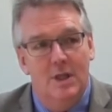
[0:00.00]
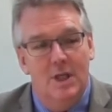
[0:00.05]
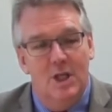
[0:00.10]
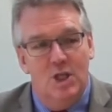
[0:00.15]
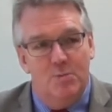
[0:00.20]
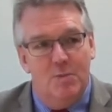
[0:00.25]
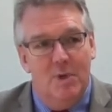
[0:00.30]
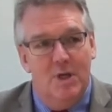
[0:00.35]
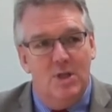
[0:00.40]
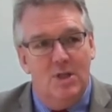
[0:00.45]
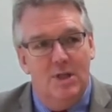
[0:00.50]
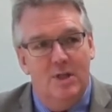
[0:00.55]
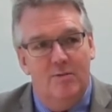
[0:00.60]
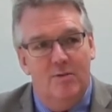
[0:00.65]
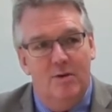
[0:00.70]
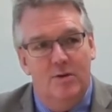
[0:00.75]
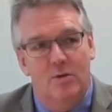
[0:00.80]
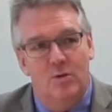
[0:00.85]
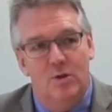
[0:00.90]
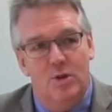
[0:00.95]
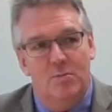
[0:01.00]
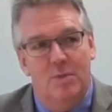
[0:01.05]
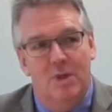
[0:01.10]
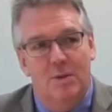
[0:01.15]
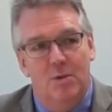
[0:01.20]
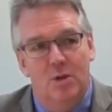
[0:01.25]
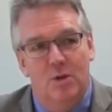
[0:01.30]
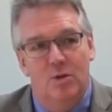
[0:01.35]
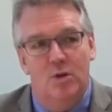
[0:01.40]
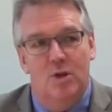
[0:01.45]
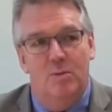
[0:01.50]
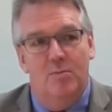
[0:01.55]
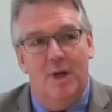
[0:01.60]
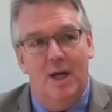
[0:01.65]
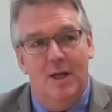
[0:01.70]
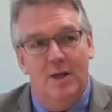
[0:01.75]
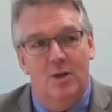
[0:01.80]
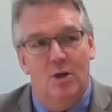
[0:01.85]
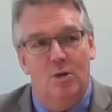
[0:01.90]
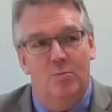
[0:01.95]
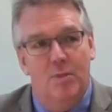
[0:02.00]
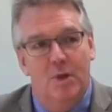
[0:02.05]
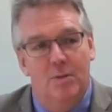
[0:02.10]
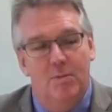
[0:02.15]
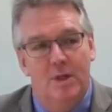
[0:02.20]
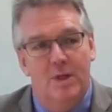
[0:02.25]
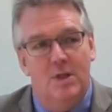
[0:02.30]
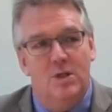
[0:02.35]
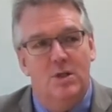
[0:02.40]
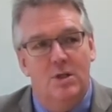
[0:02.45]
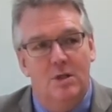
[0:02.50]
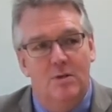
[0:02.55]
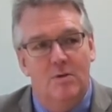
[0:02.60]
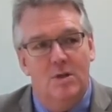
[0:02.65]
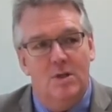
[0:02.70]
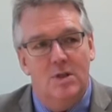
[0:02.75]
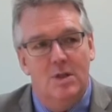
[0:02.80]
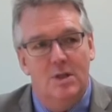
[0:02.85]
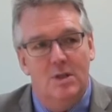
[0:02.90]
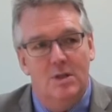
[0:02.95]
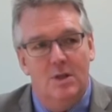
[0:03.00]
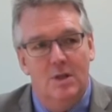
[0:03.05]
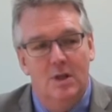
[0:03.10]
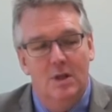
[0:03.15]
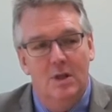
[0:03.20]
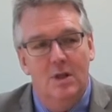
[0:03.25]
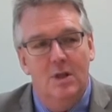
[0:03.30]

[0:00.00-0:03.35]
especially for those people who depend on public services.